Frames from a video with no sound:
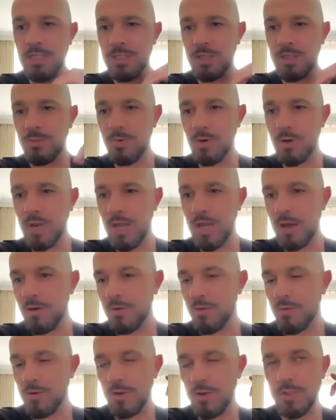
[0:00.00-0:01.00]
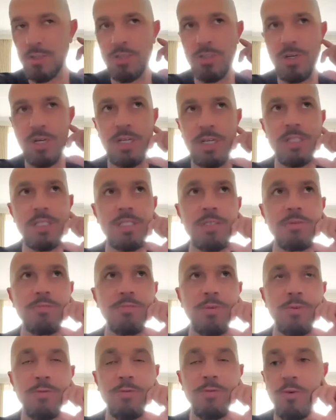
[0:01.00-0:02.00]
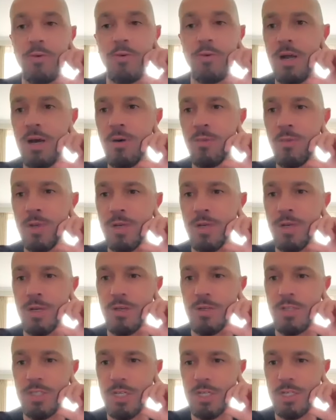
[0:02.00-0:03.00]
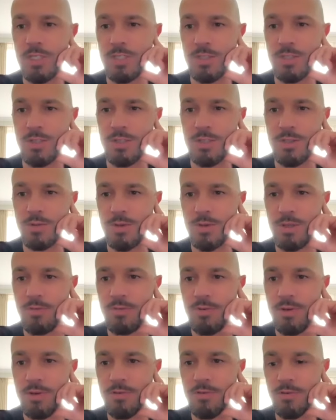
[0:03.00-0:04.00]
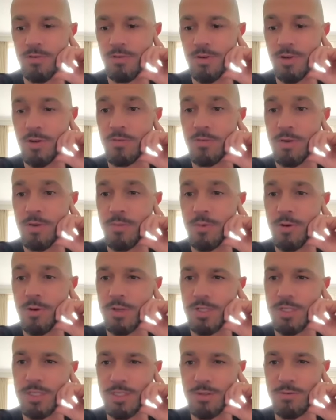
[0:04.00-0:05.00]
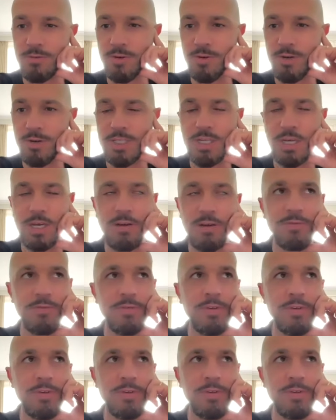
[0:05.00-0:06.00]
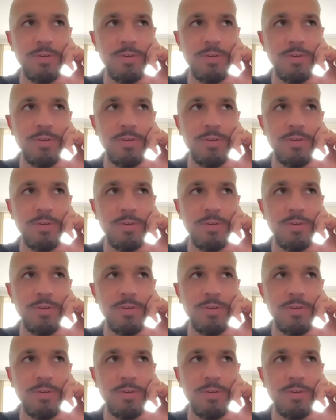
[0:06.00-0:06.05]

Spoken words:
So to get someone out of contracts before our window shuts on the 25th of November is very tough.